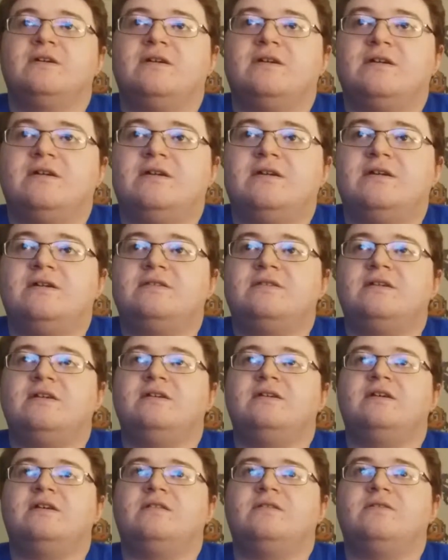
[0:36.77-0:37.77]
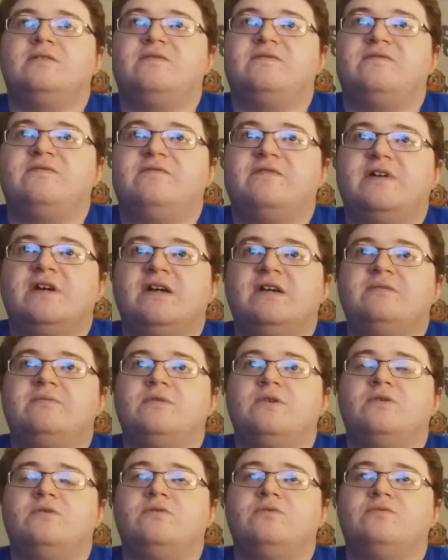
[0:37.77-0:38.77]
And they had a little fight.
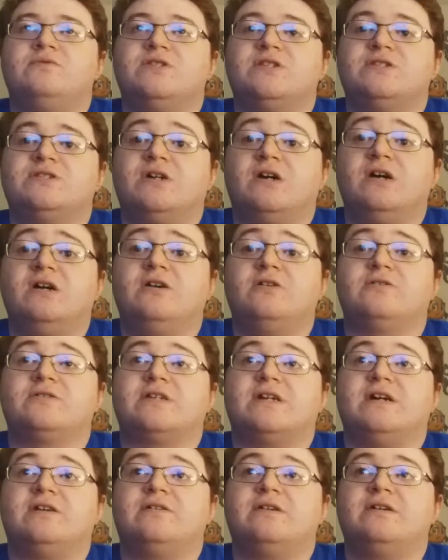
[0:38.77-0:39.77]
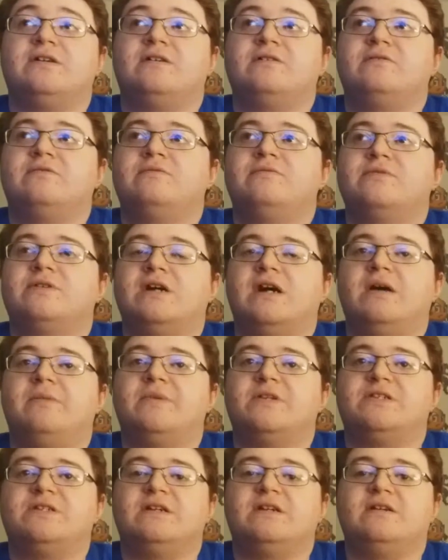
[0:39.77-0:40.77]
Oh, Cesaro's out here,
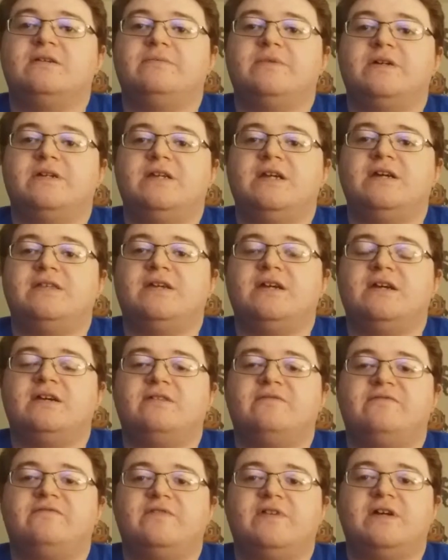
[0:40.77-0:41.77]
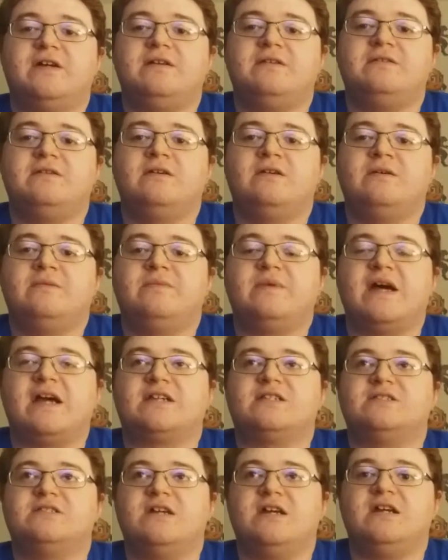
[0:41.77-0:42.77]
commentary. But yeah, they had a fight
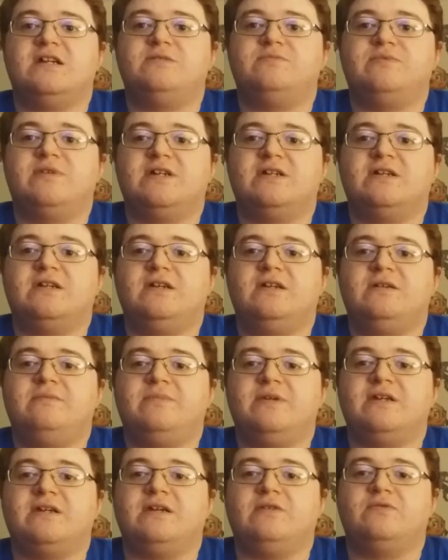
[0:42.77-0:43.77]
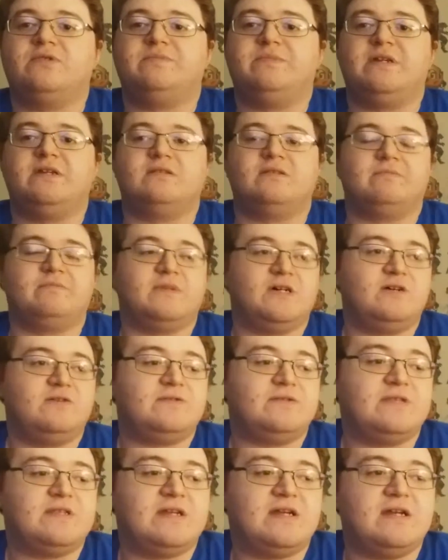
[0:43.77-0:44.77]
backstage, Big E. Big E was beating them
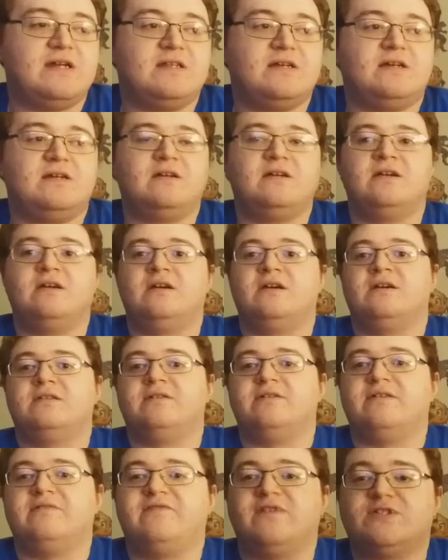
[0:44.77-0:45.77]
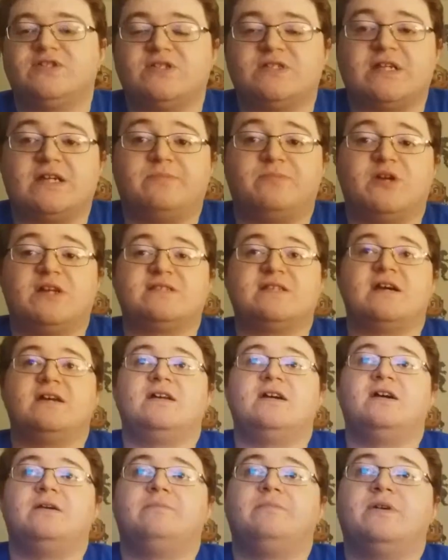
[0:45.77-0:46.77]
both, and they had a, the officials had to break that
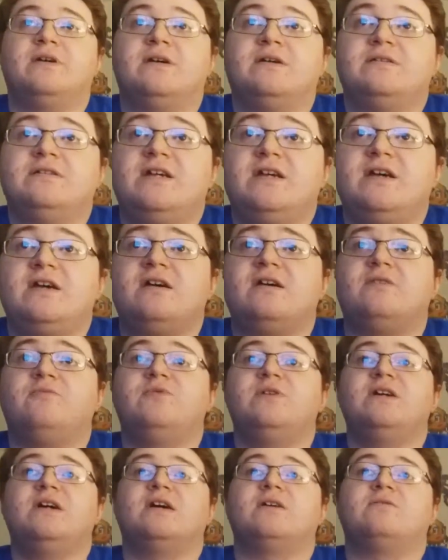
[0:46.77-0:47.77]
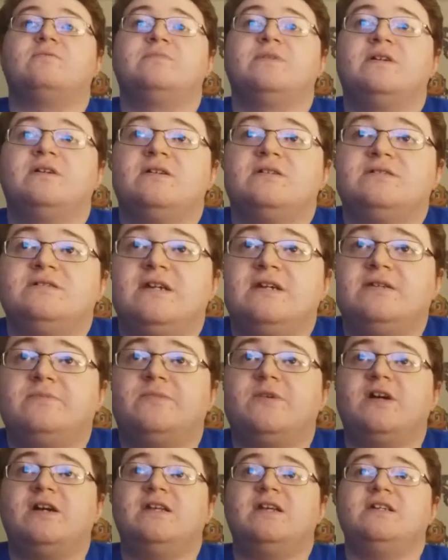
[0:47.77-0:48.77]
up. But yeah, we got Daniel
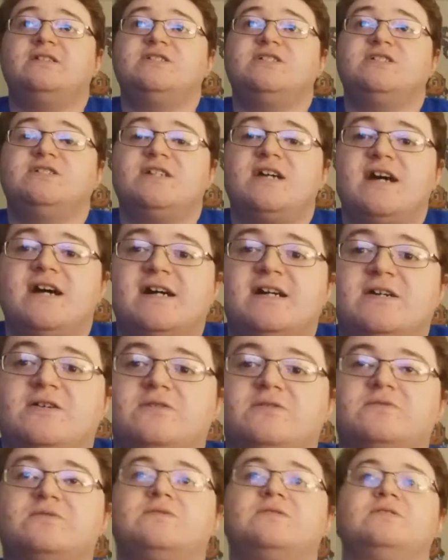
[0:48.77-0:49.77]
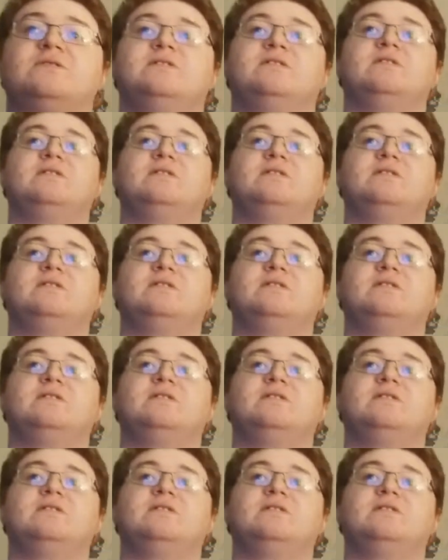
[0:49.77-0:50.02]
Bryan, AJ Styles.